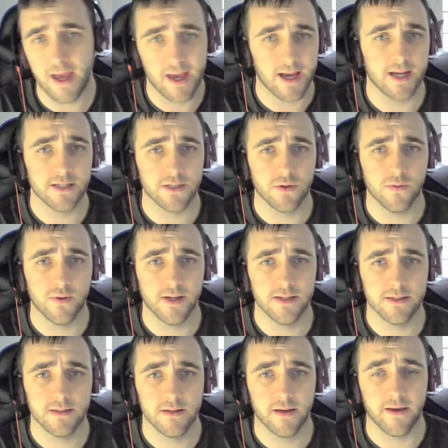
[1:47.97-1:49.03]
As
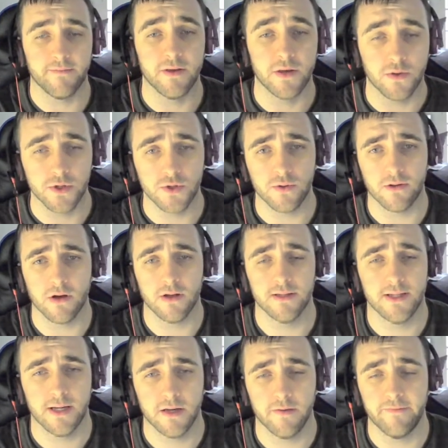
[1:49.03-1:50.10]
always, if you do enjoy the
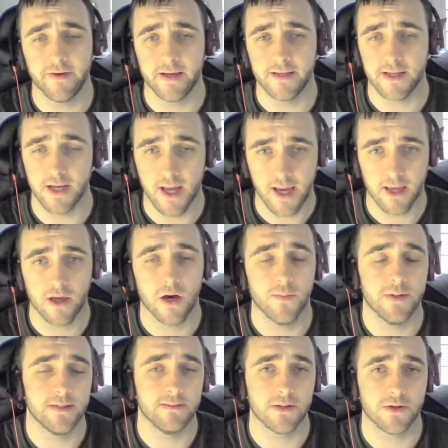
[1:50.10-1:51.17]
content, don't forget to like, comment,
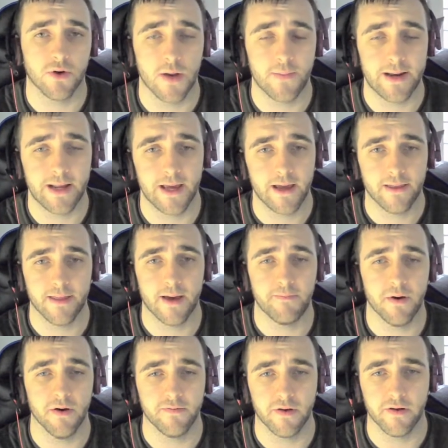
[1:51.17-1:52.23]
subscribe, and hit that
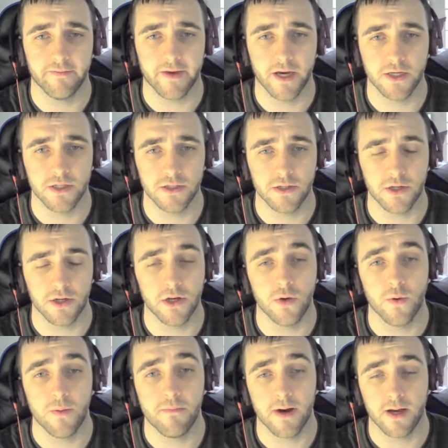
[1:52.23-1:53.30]
bell for notifications so you know
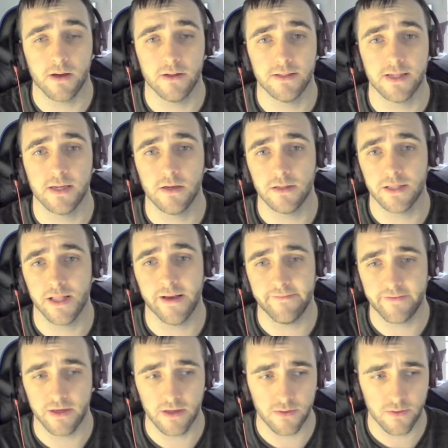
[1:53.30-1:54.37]
when my content goes live for
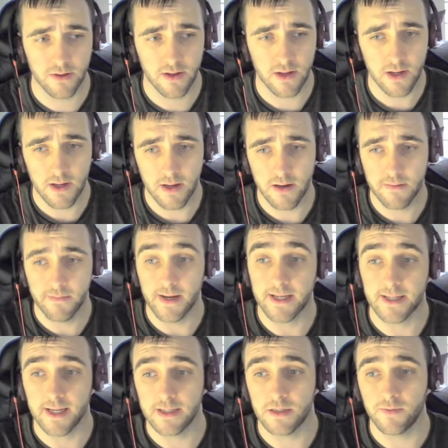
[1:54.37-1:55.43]
you. But let's get
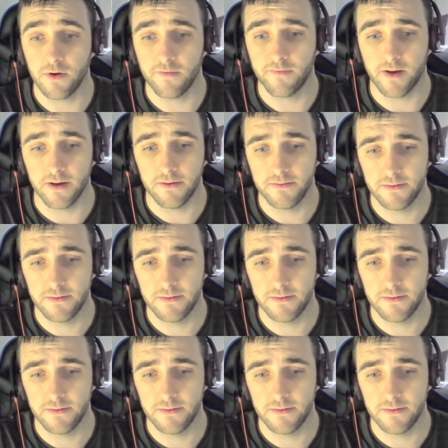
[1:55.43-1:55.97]
into the profile.